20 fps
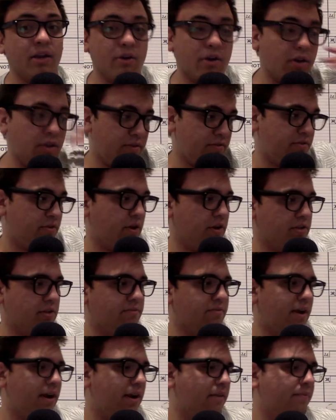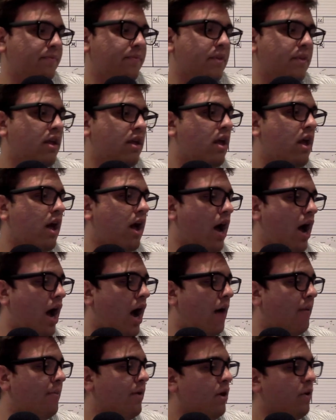all the songs on vinyl.
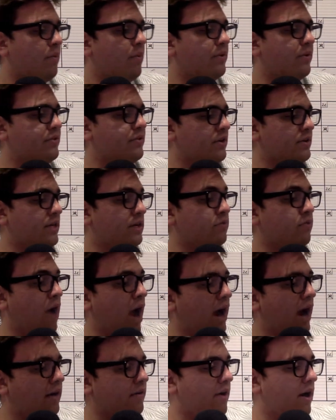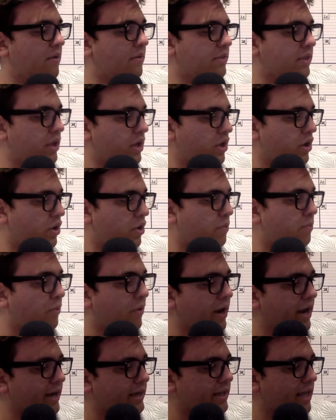Um, with songs like "Rocking Around with You,"
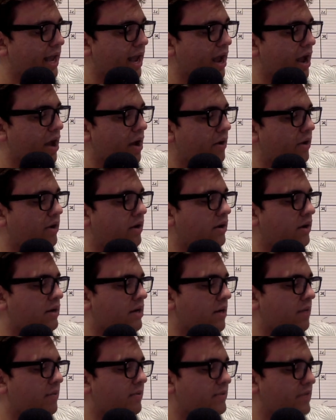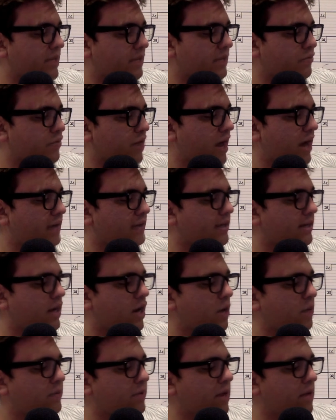"Breakdown," a couple deep tracks like
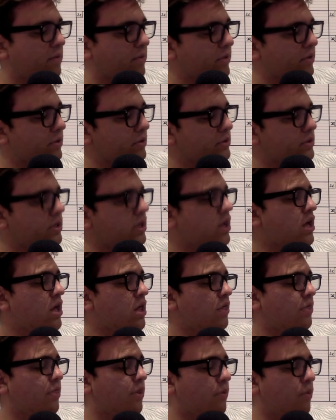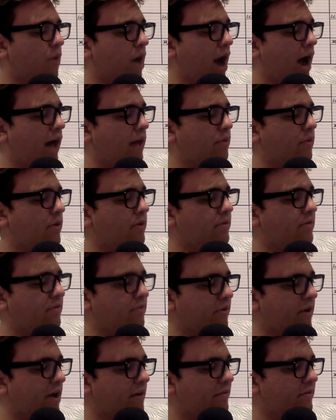"Hometown Blues," "The Wild One
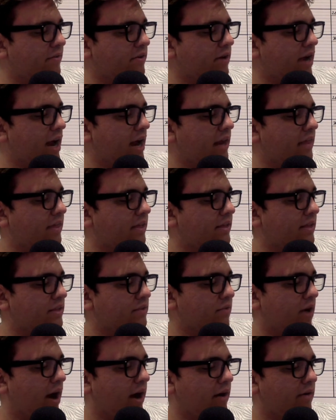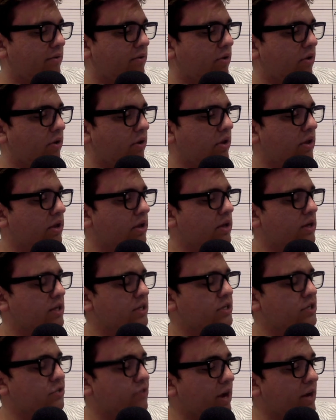Forever," anything that's rock and roll
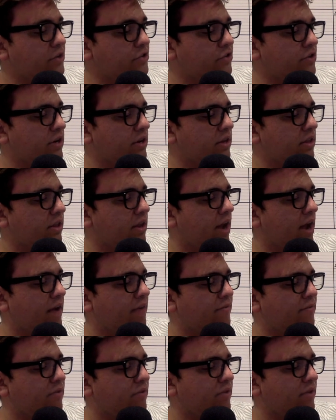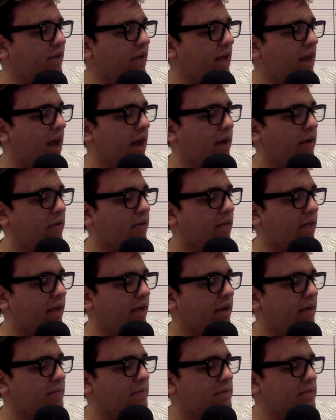Stranger in the Night, Fooled Again, I Don't Like
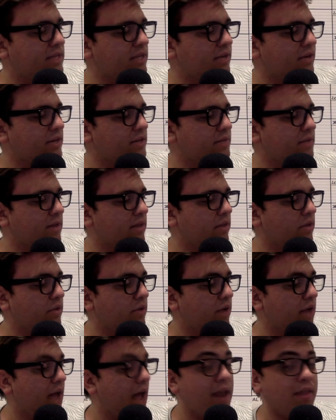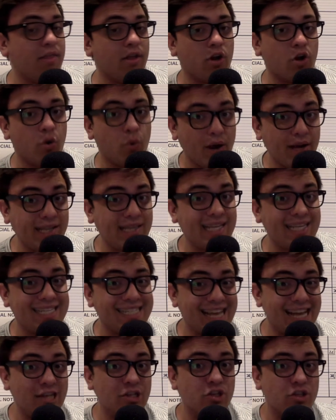It, Mysterious Man, Luna, and the
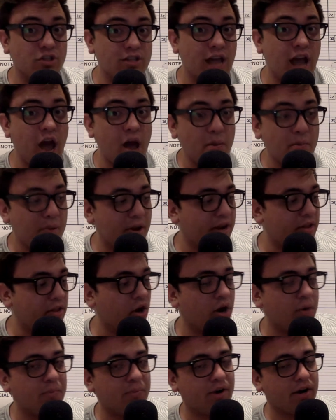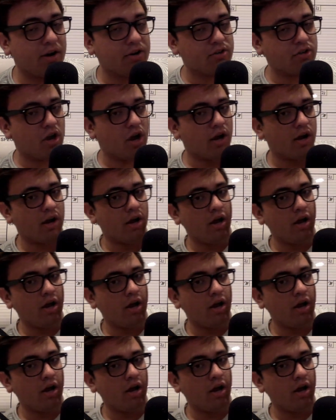quintessential Tom Petty and the Heartbreaker song,